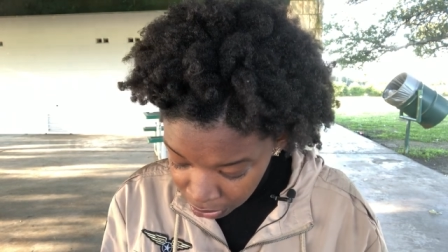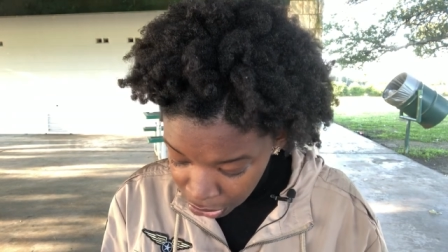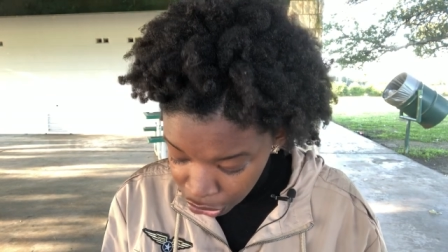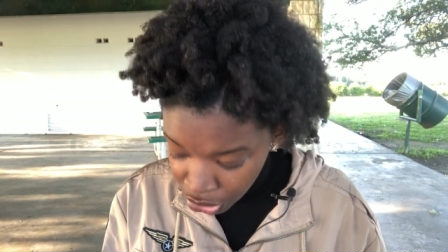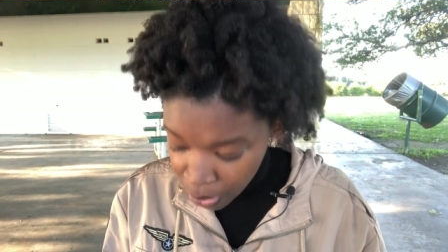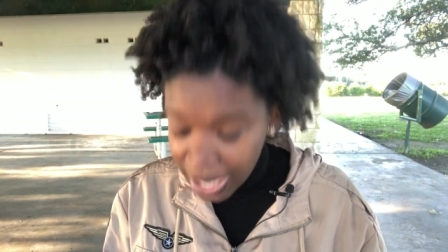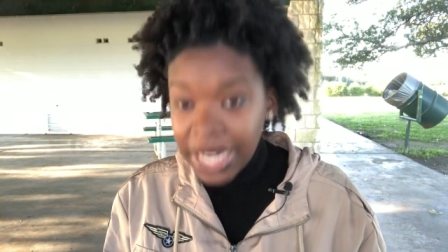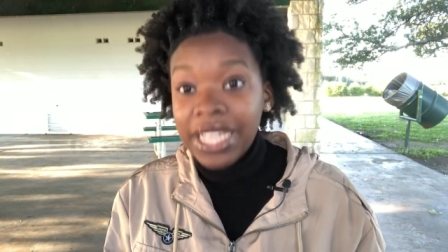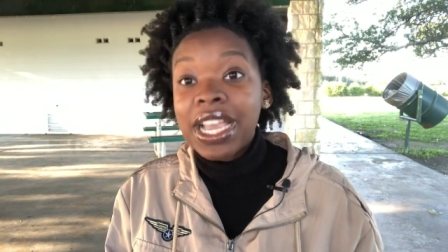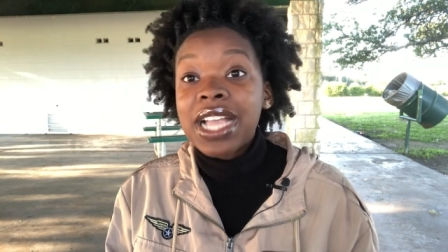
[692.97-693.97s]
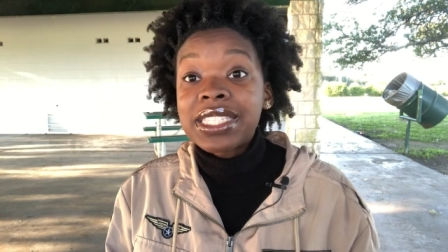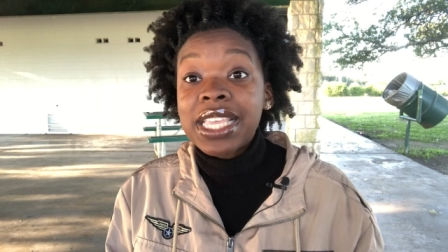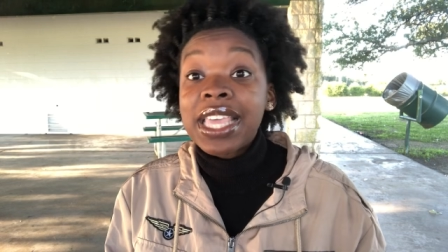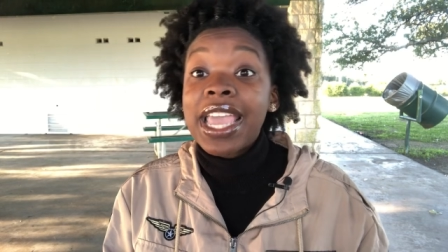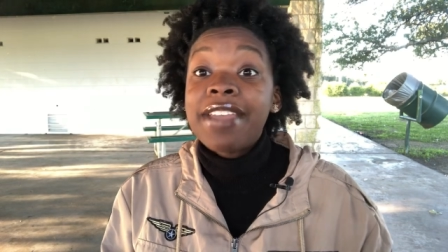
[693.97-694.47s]
you know and, and, god said
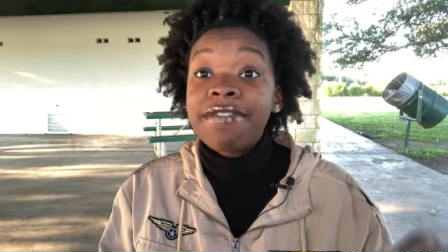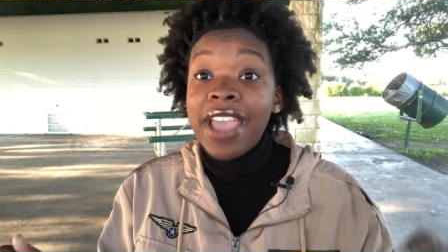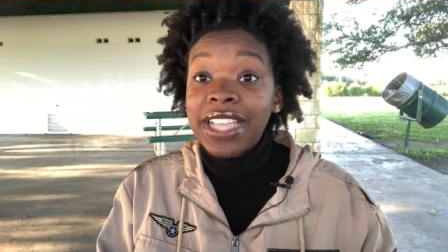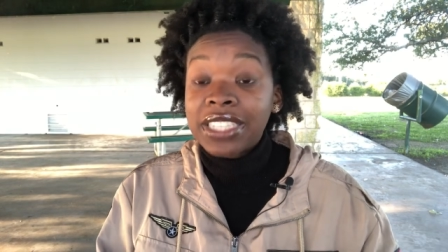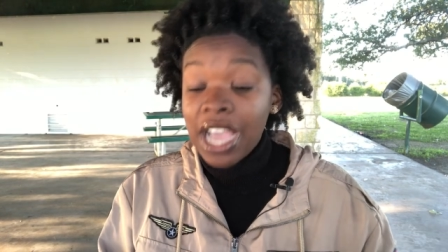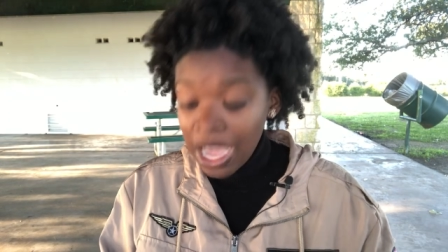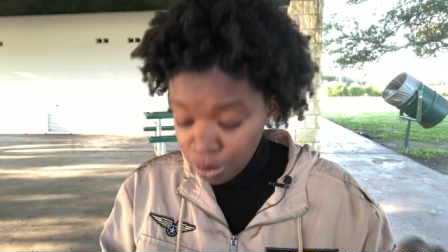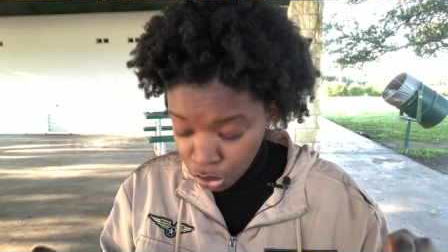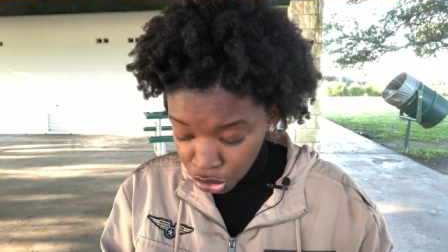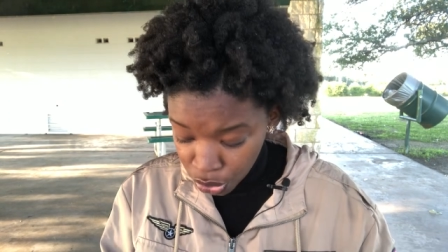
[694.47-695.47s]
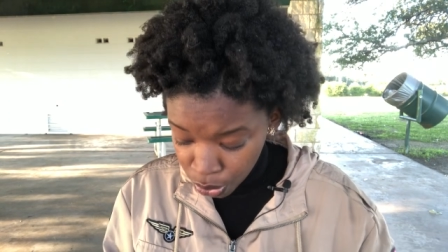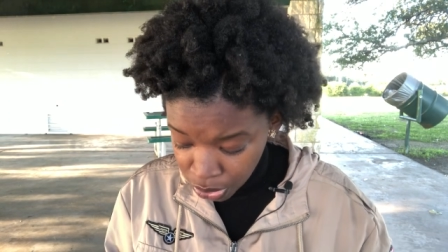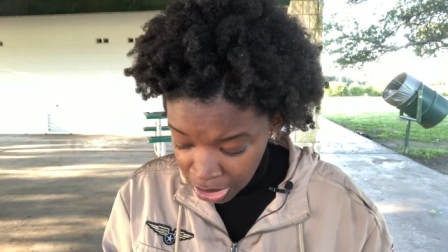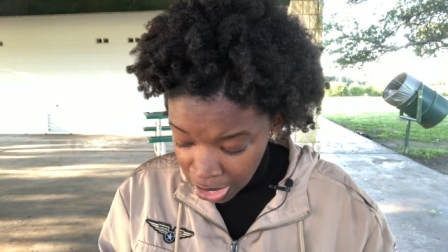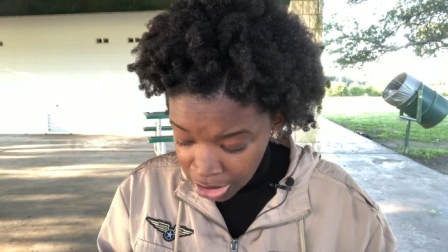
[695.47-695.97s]
that in fact god will use
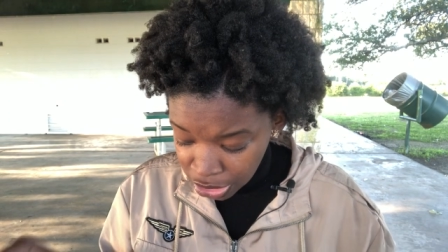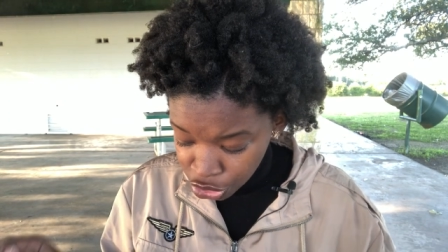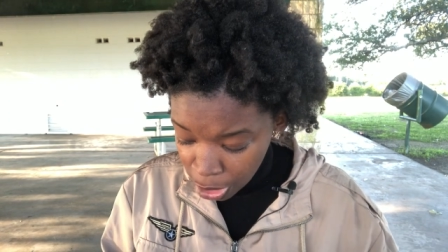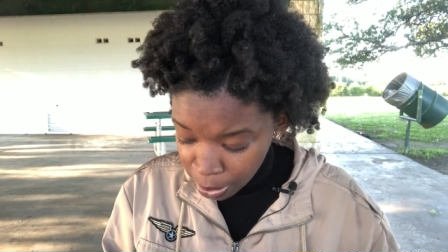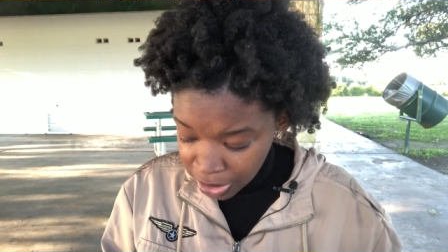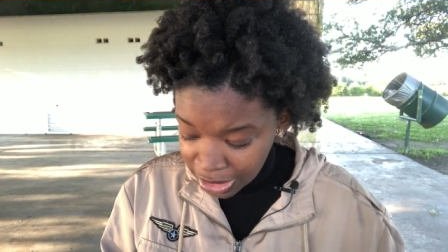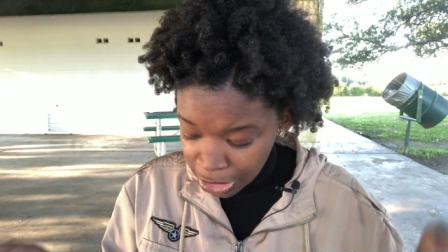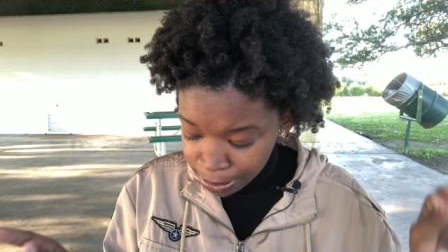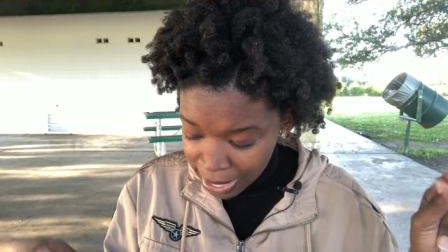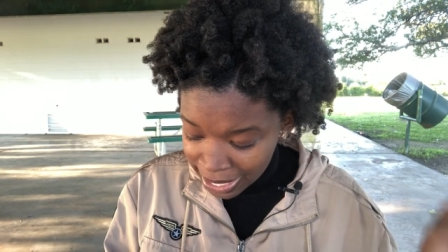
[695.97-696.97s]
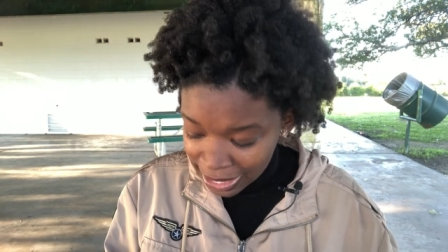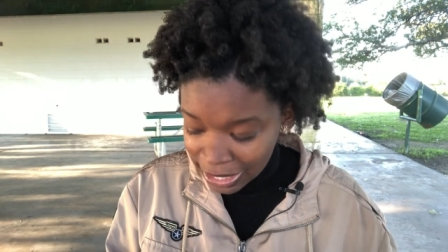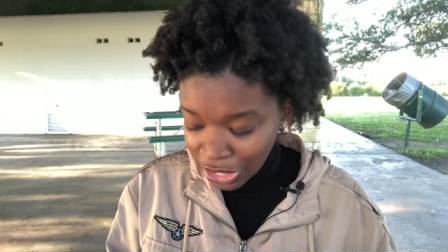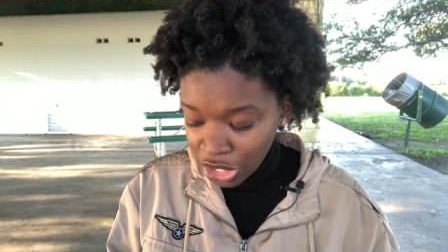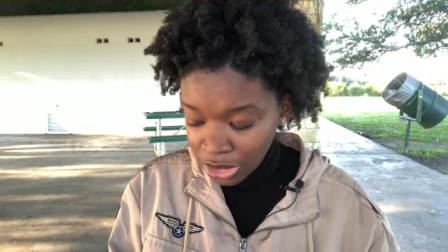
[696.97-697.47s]
the trouble that they're making
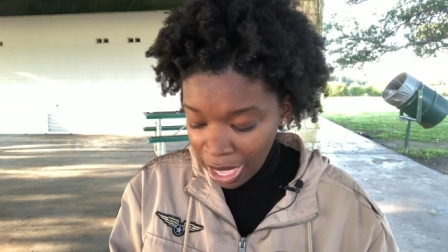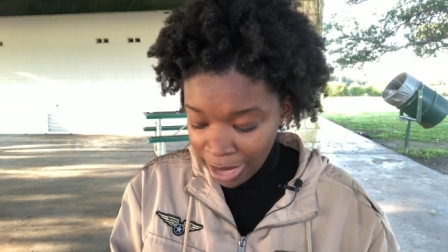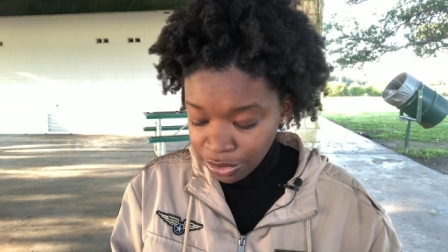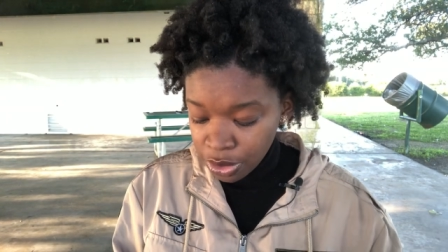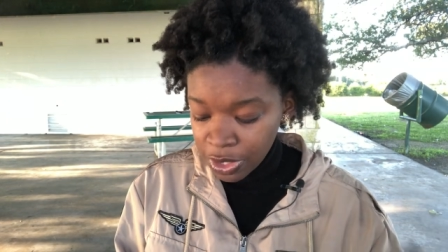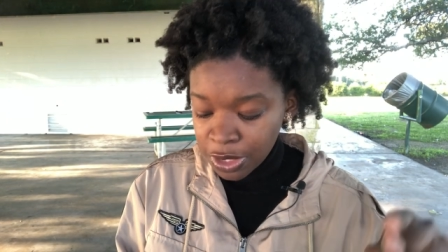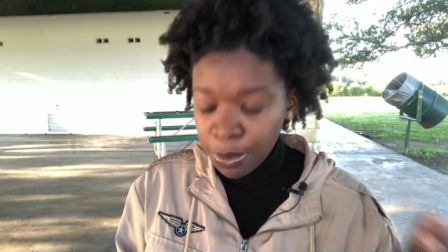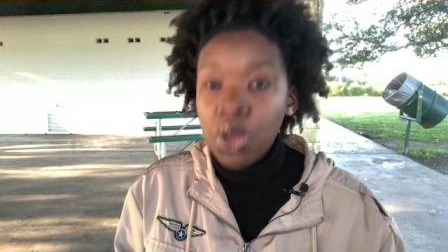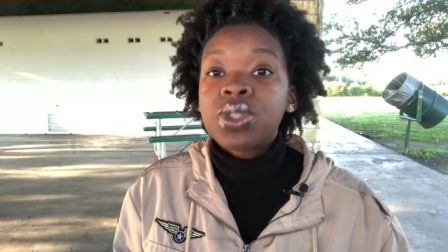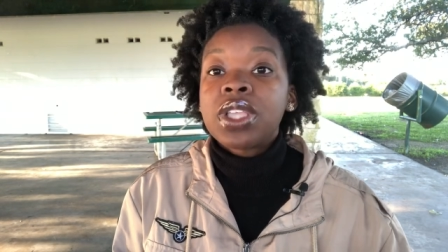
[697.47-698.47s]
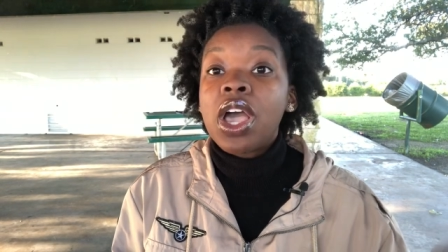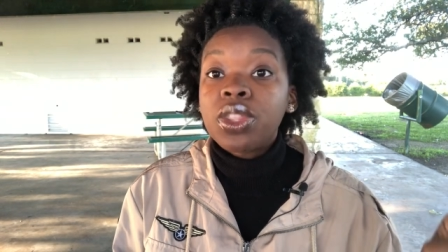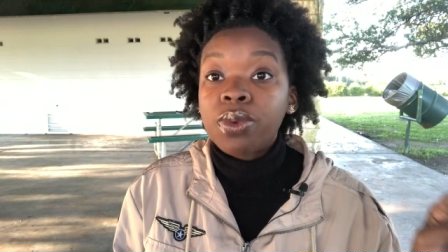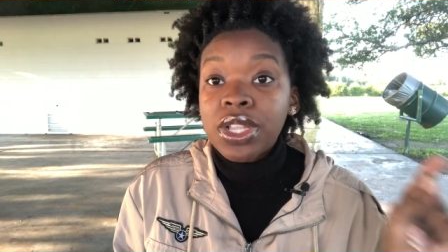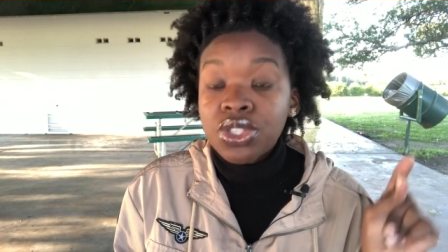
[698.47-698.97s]
in your life to expose the other
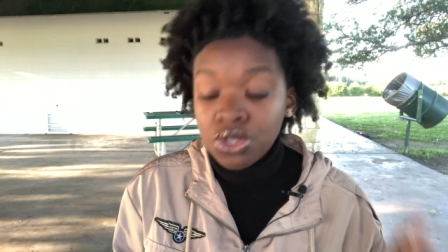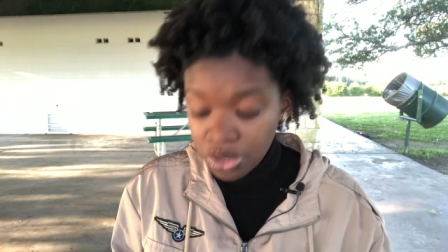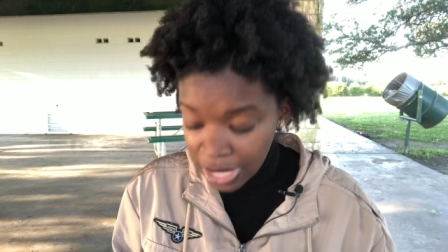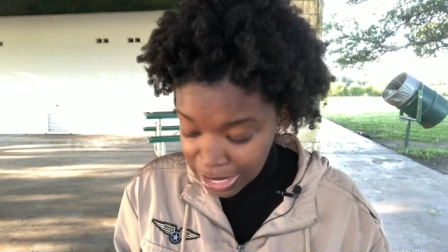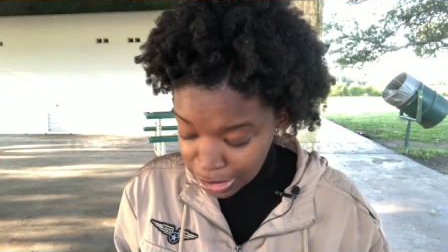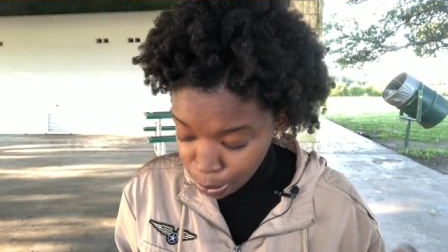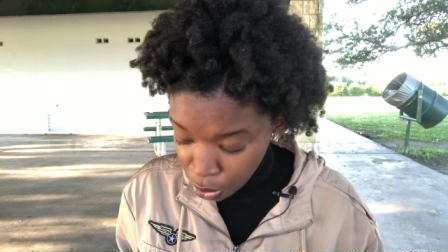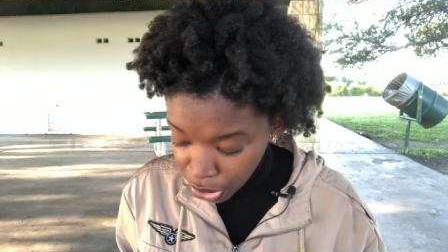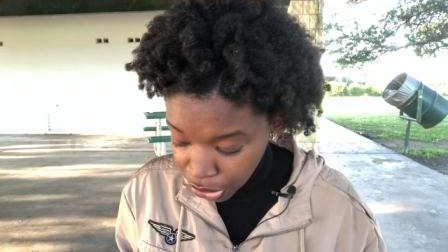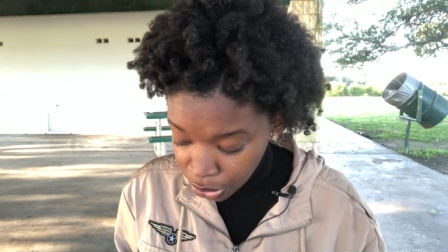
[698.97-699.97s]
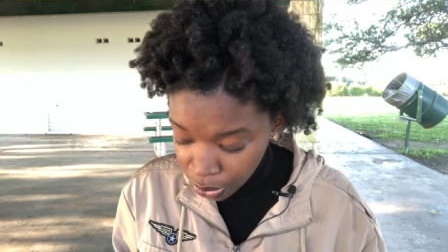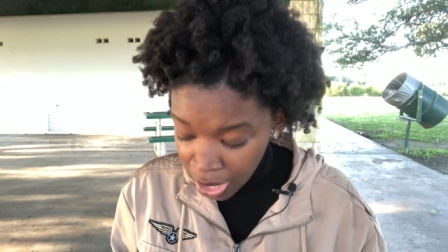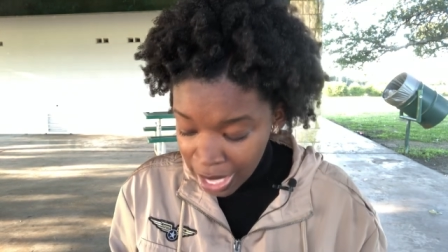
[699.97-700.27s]
ones who do not support you